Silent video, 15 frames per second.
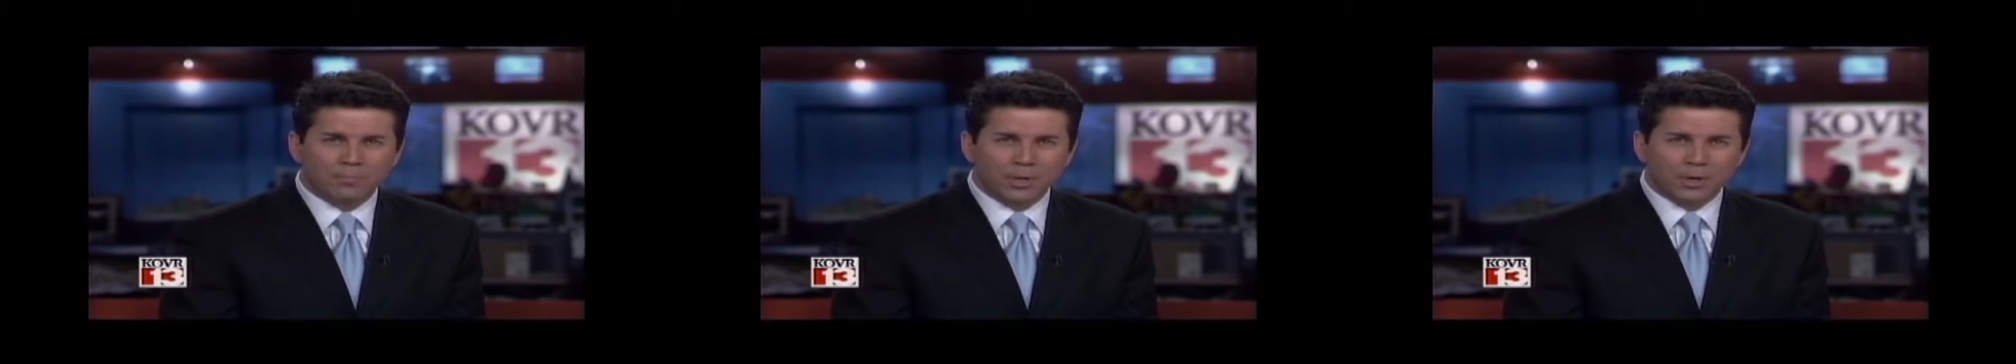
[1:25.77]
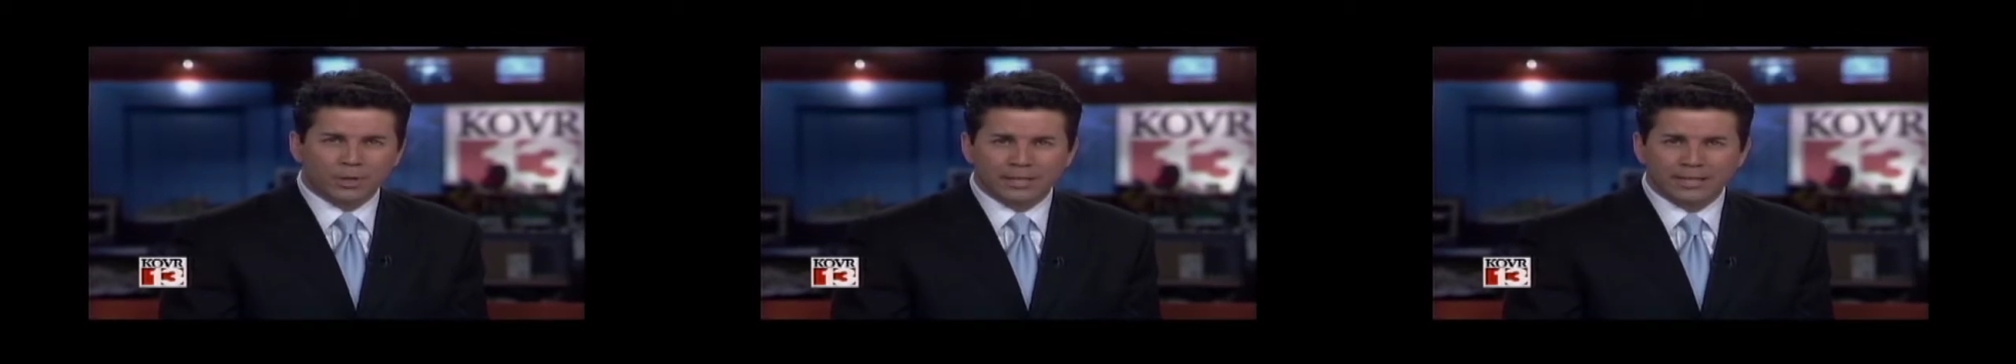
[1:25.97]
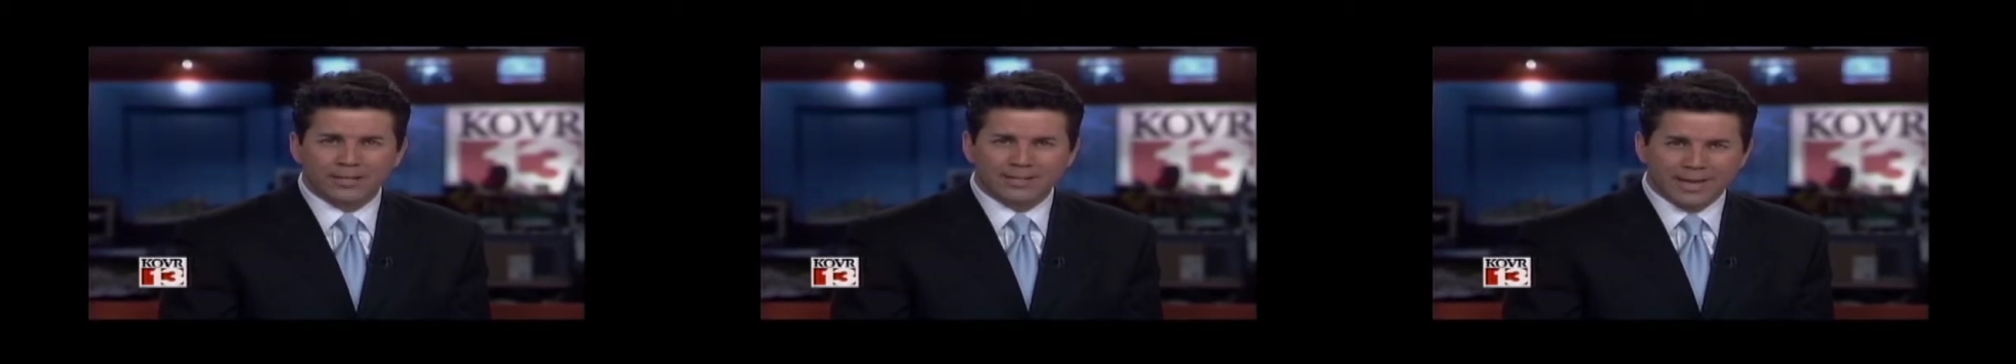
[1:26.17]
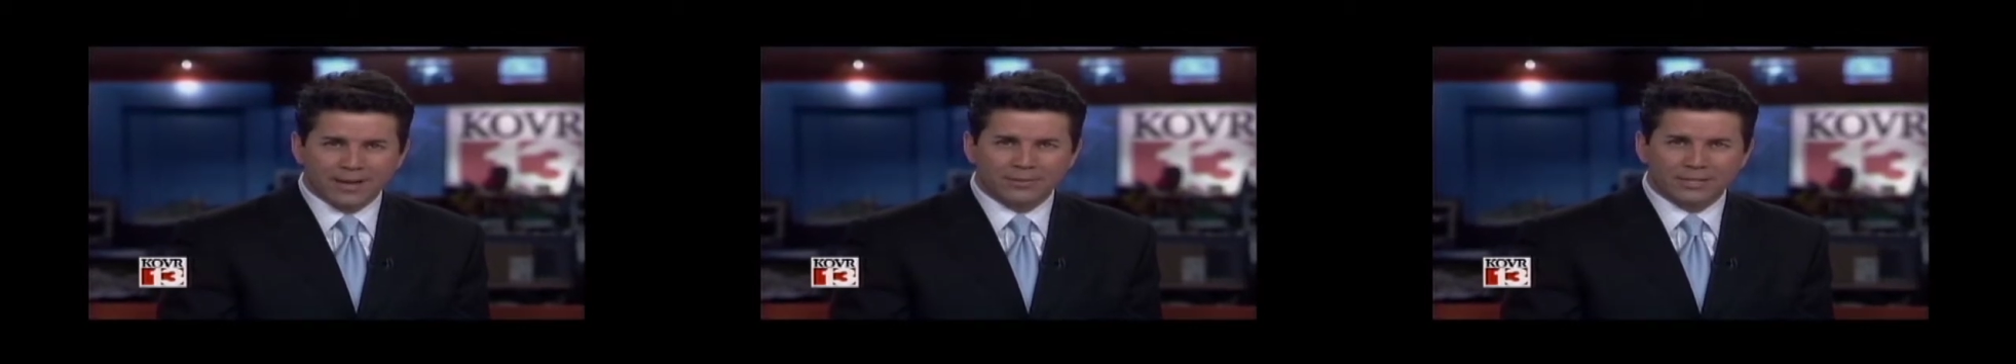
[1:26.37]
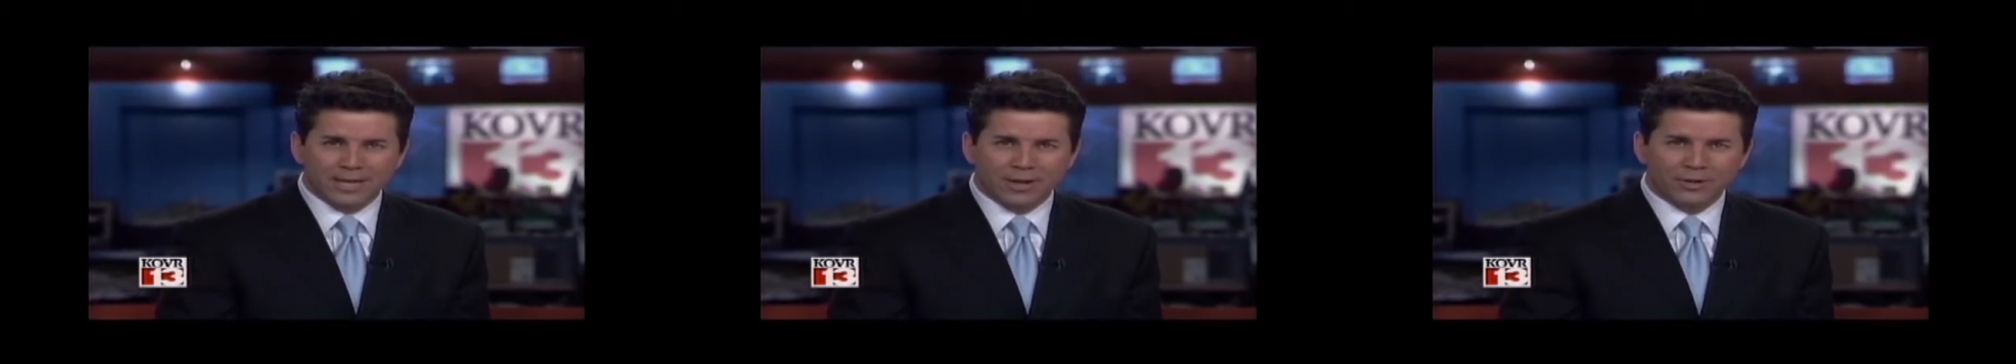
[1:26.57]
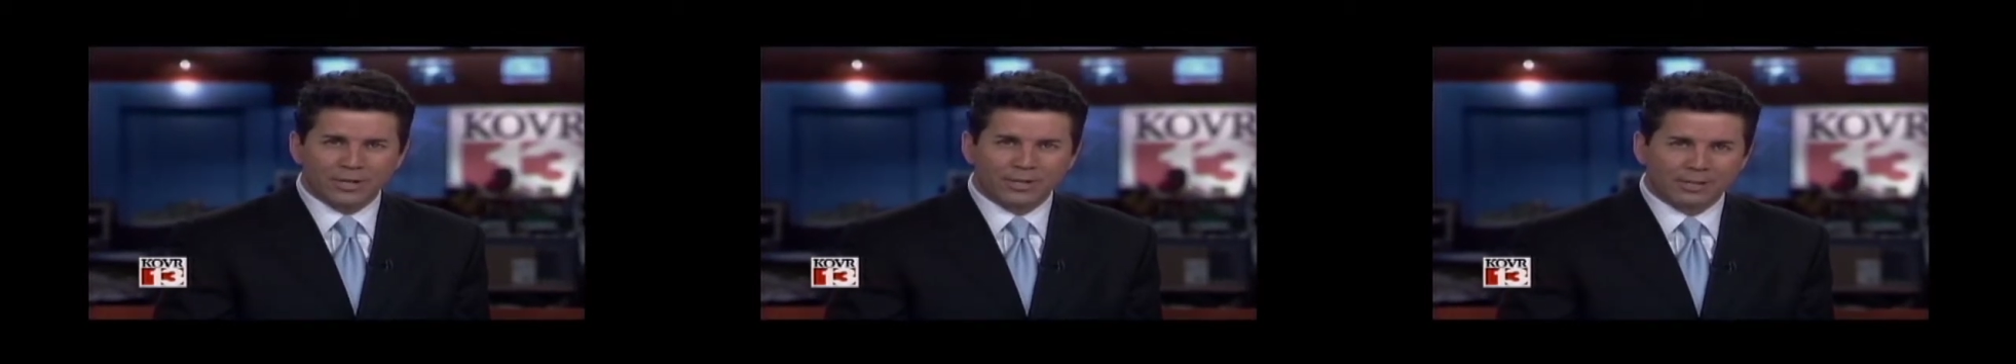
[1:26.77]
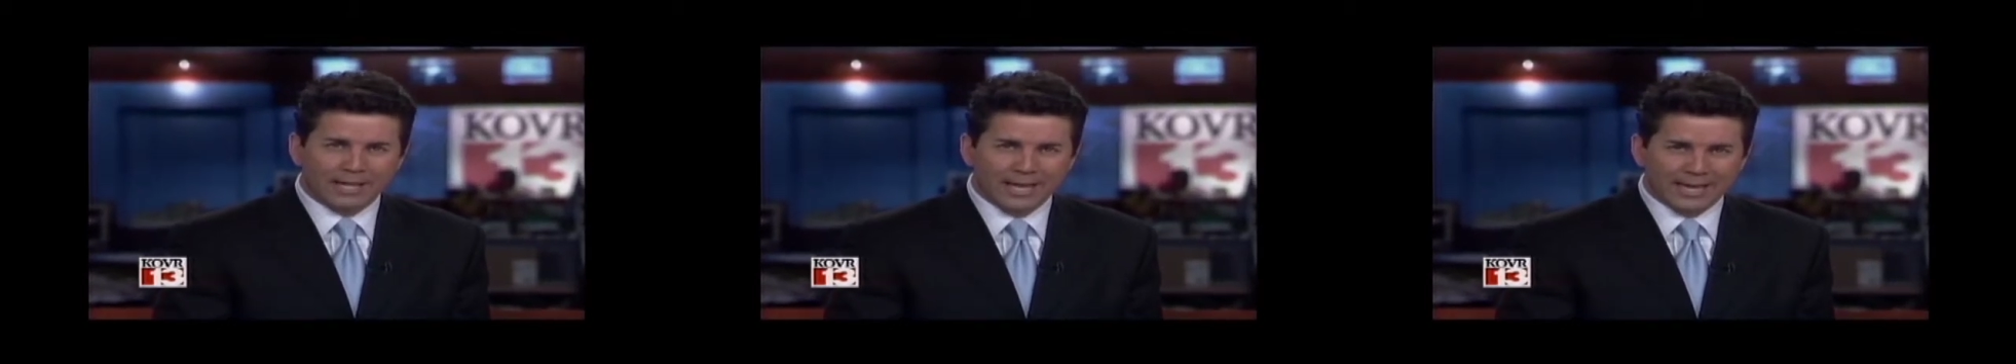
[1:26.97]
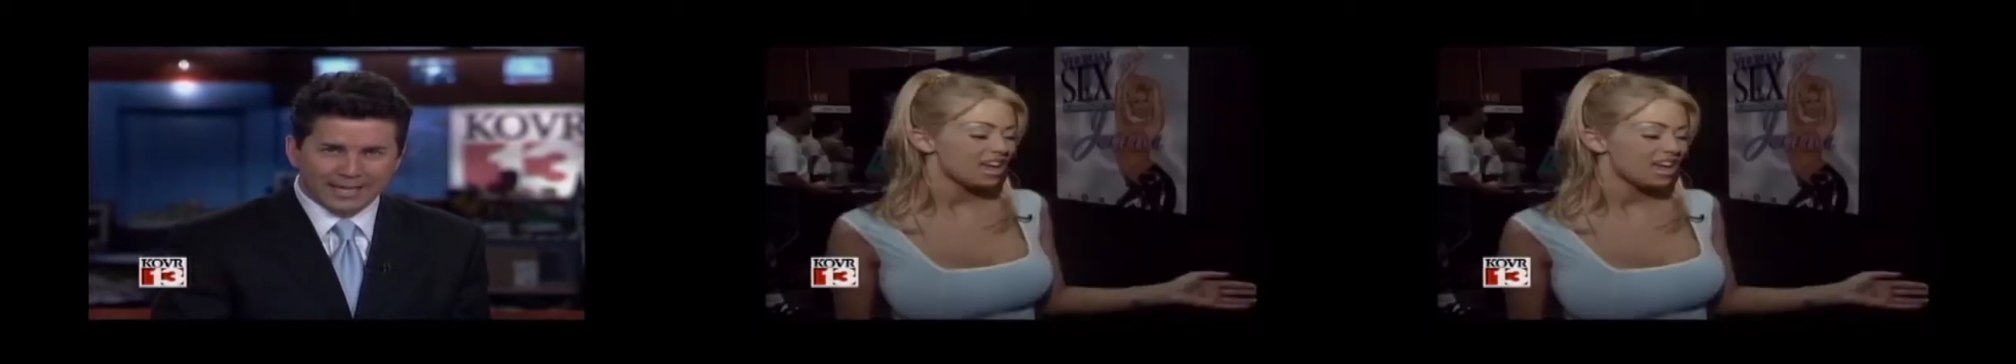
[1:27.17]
building in downtown L.A.